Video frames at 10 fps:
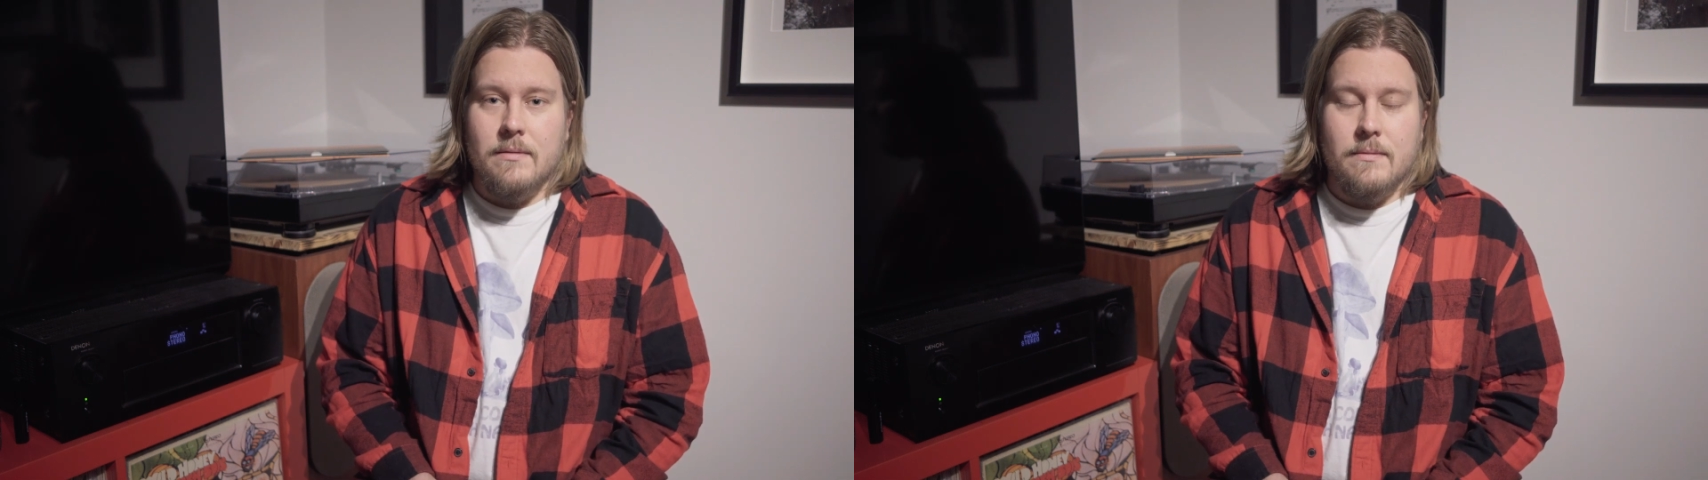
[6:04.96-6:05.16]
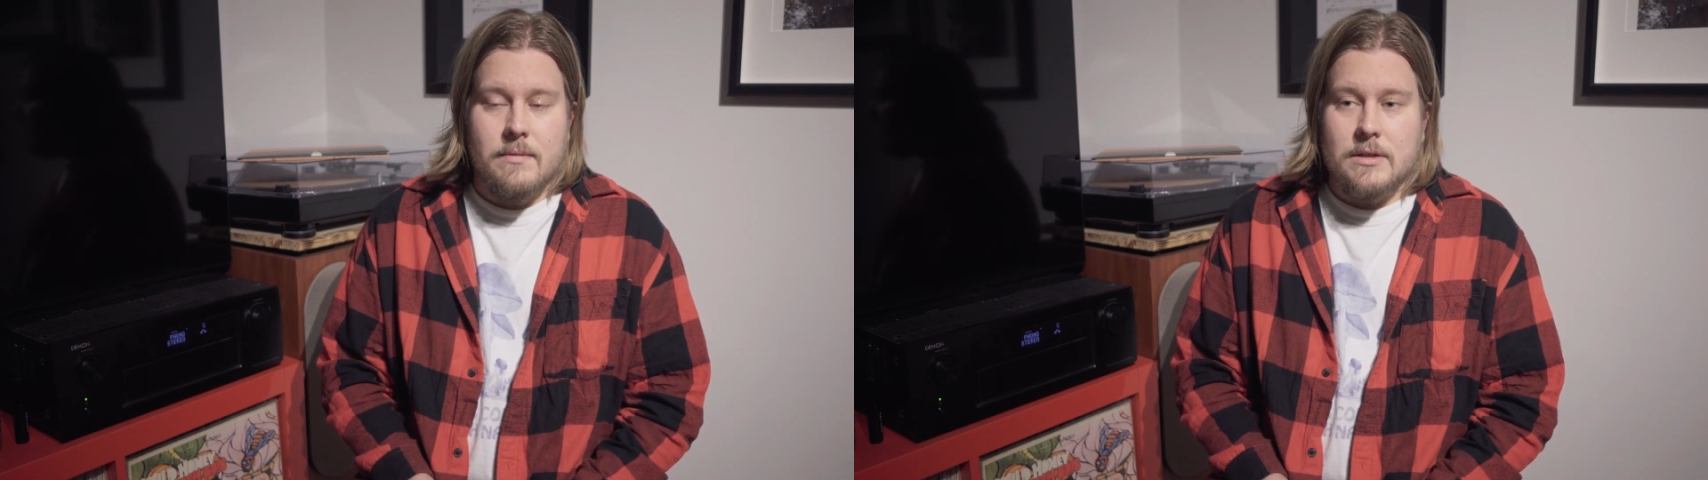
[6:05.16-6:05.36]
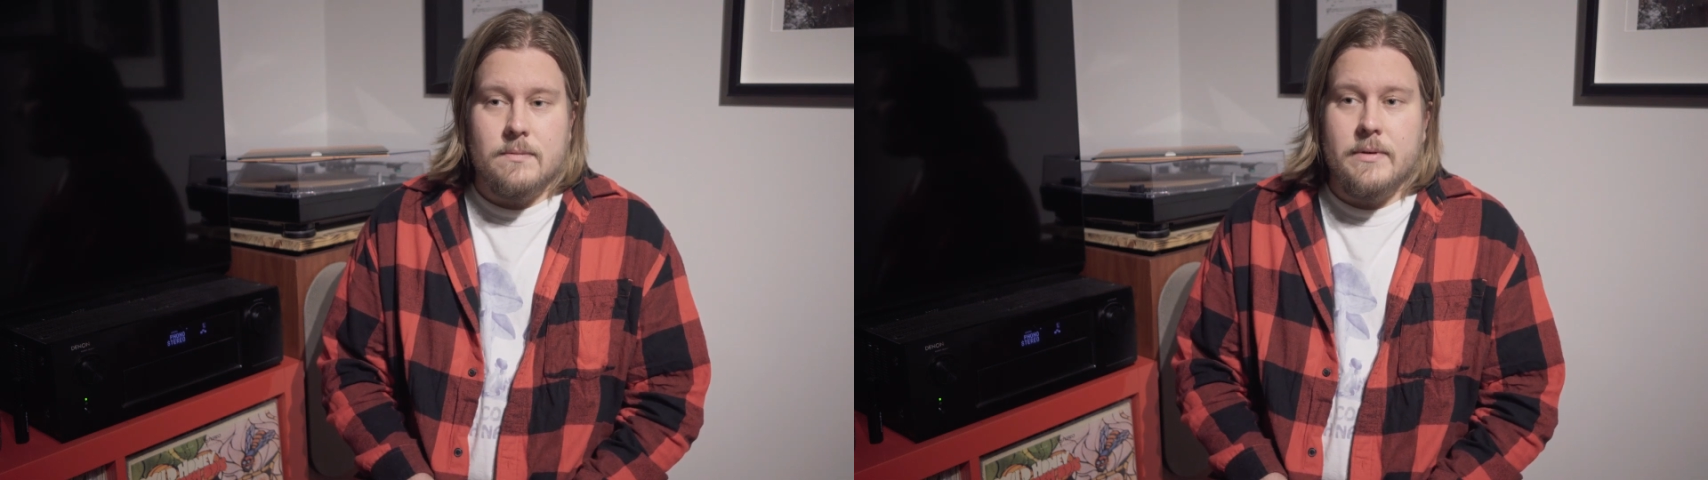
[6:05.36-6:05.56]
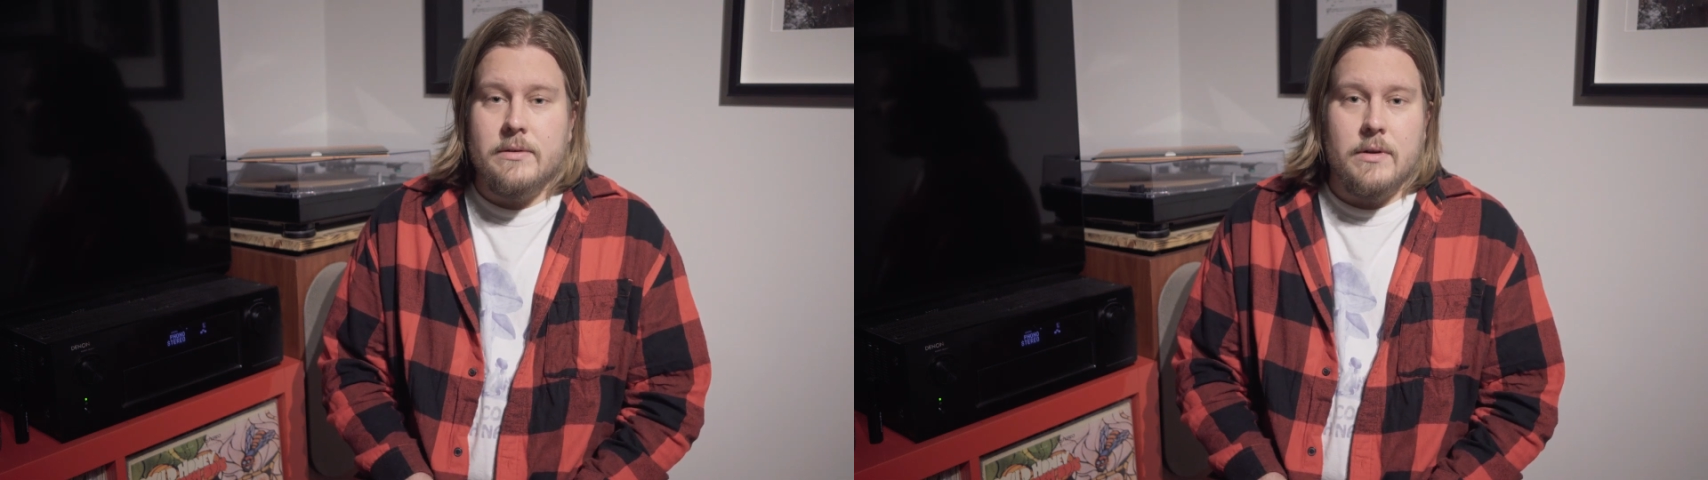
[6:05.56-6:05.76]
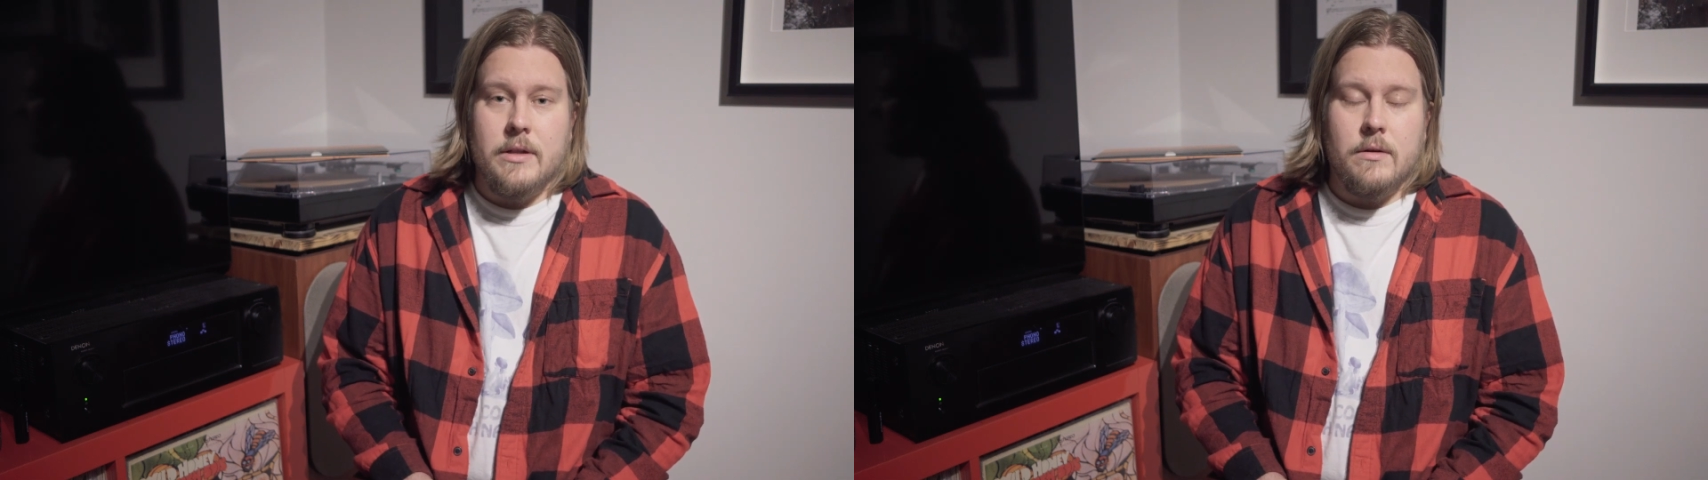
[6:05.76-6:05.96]
there's
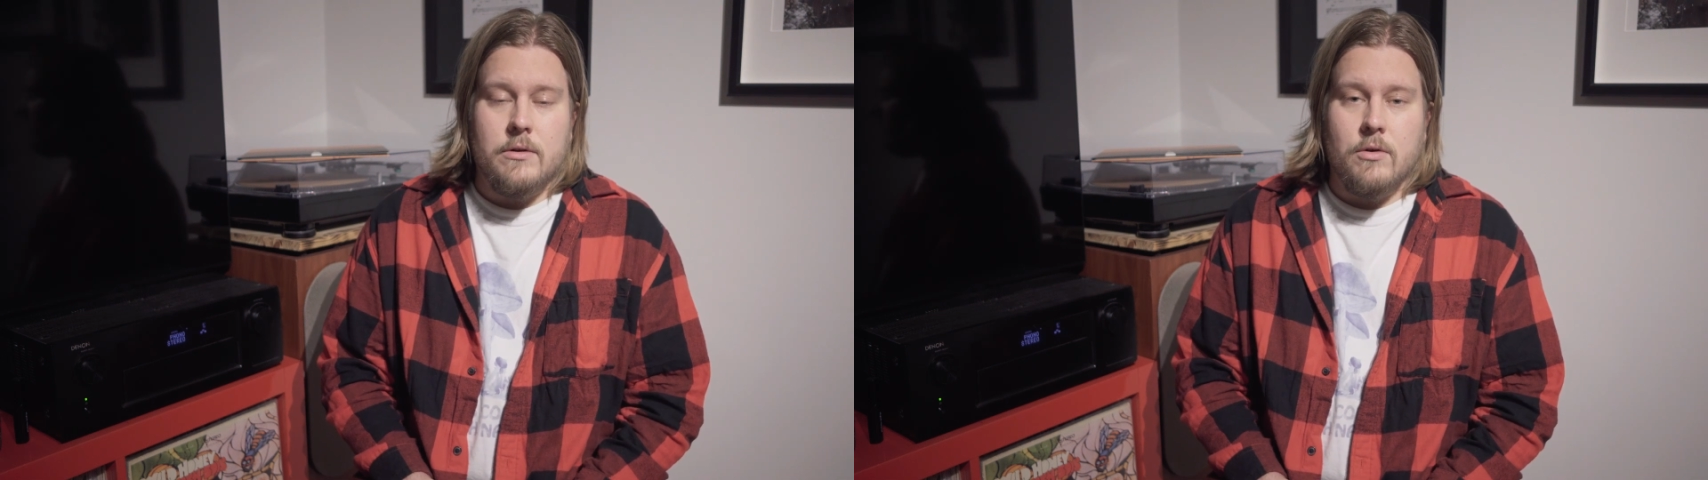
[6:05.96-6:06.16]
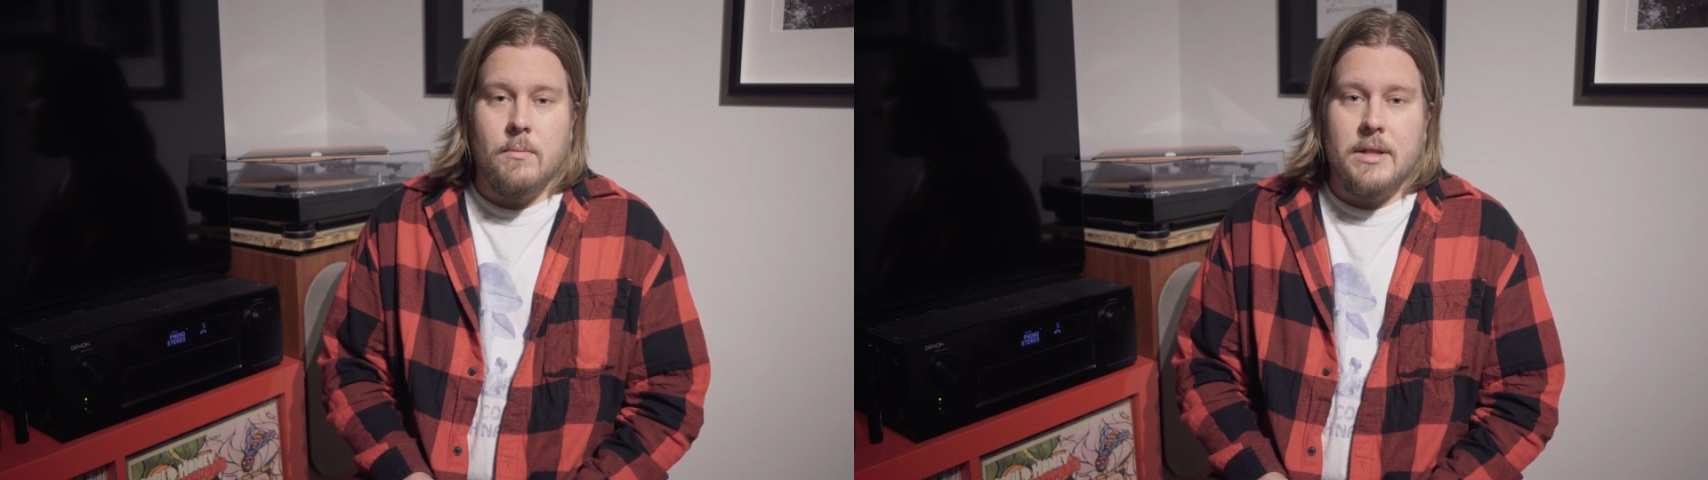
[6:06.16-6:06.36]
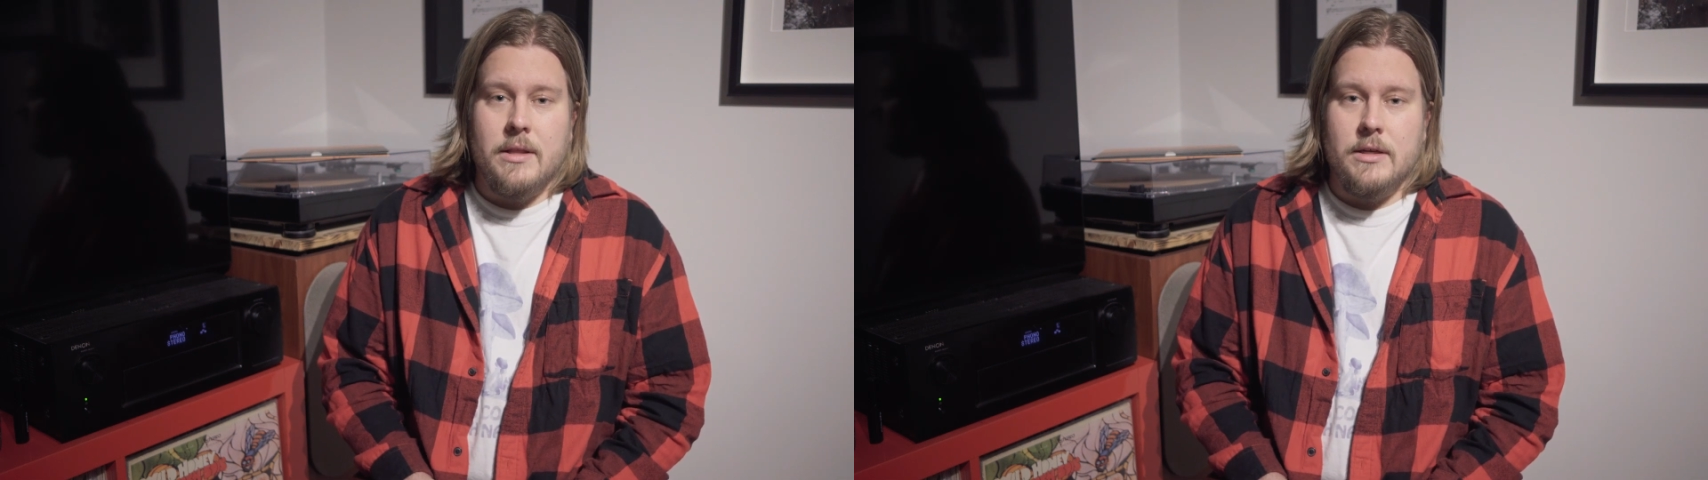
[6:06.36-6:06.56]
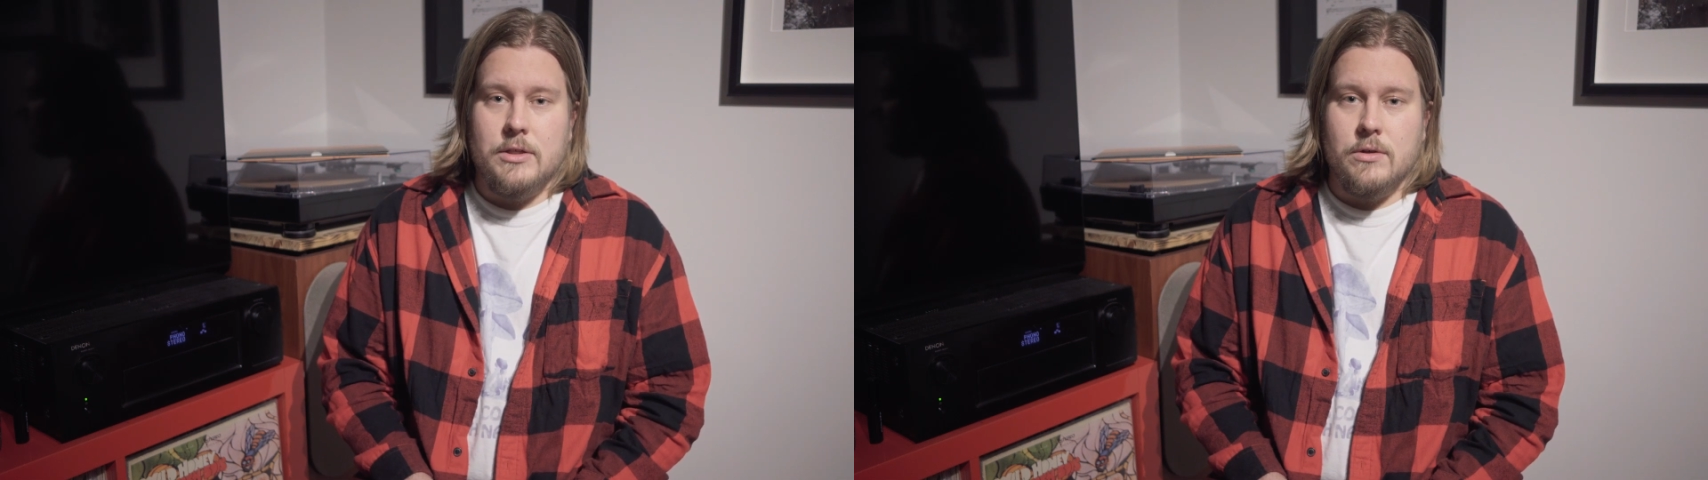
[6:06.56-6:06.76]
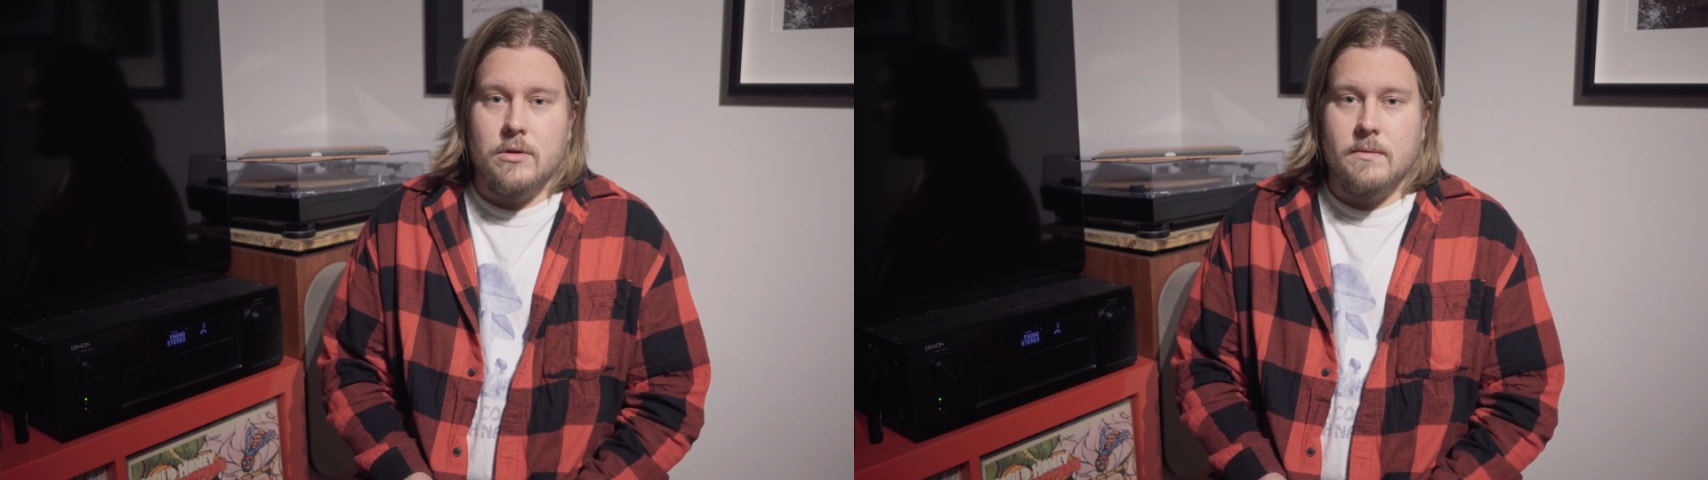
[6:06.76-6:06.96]
very little documentation